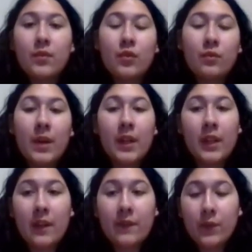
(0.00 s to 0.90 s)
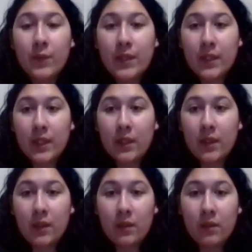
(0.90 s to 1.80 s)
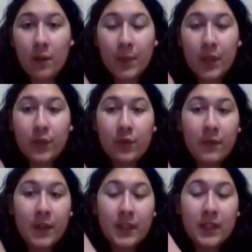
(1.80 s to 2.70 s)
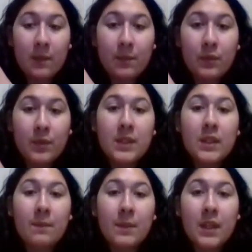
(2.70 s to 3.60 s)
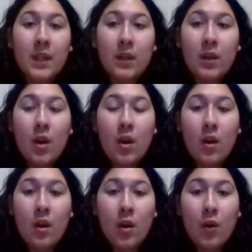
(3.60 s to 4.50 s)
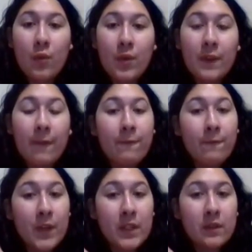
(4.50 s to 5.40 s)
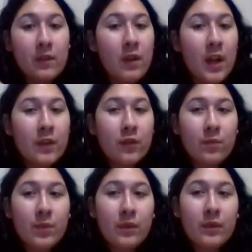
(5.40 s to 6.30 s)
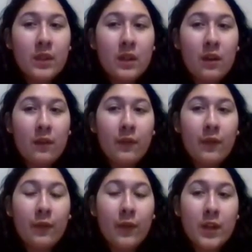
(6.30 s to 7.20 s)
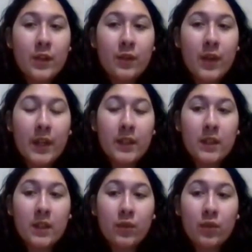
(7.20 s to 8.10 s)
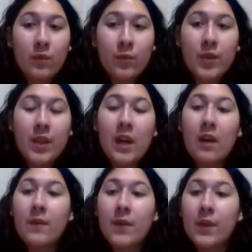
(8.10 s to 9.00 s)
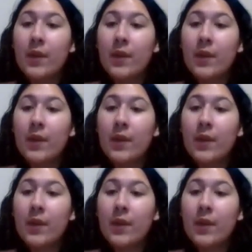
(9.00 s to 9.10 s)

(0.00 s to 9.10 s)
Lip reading: To my left, we see a picture of an example with somebody with physical attributes of Fragile X syndrome, where they have the